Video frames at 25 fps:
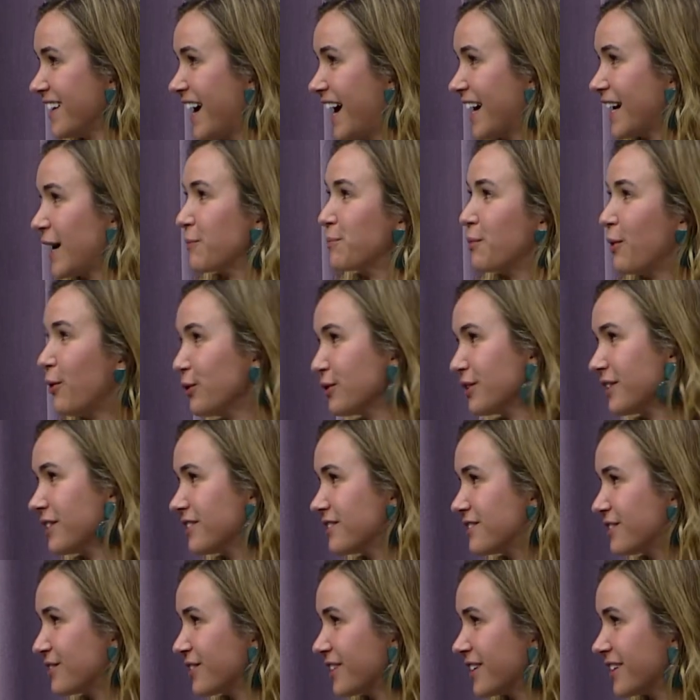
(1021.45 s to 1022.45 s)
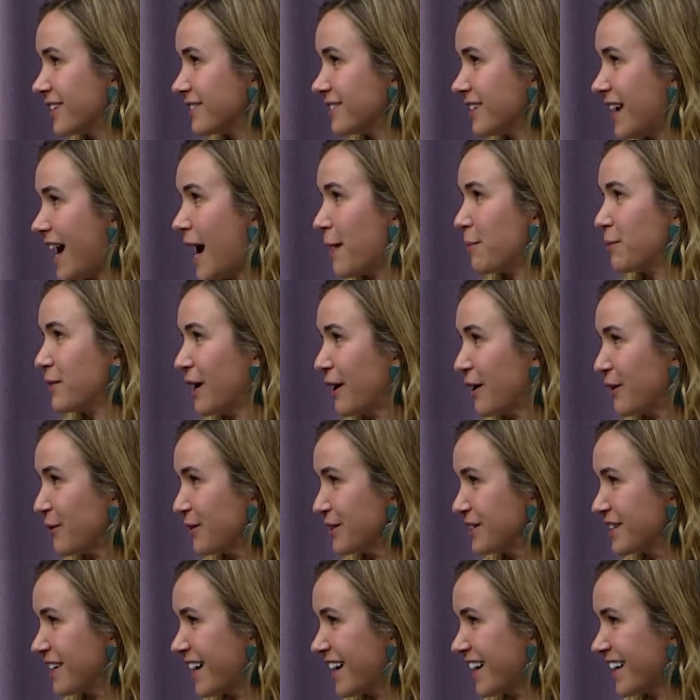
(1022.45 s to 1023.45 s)
I got pulled into a happy hour
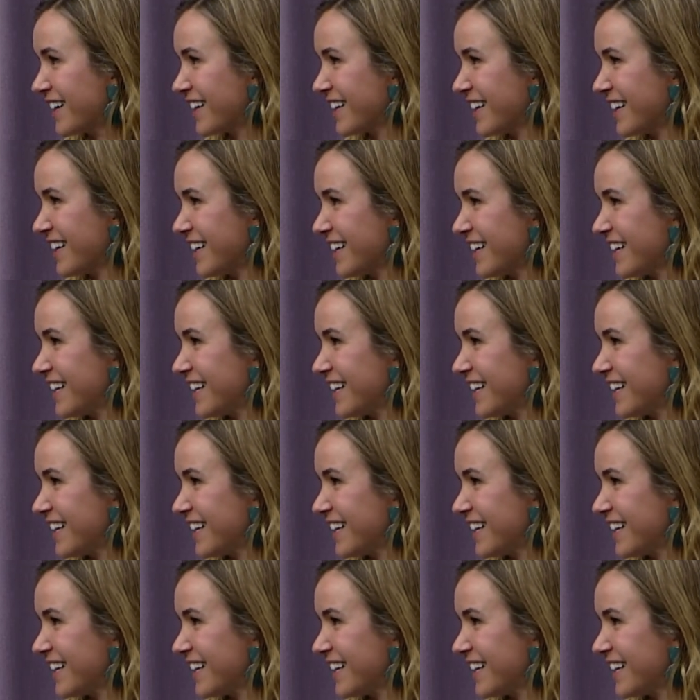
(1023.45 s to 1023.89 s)
one day. Yeah.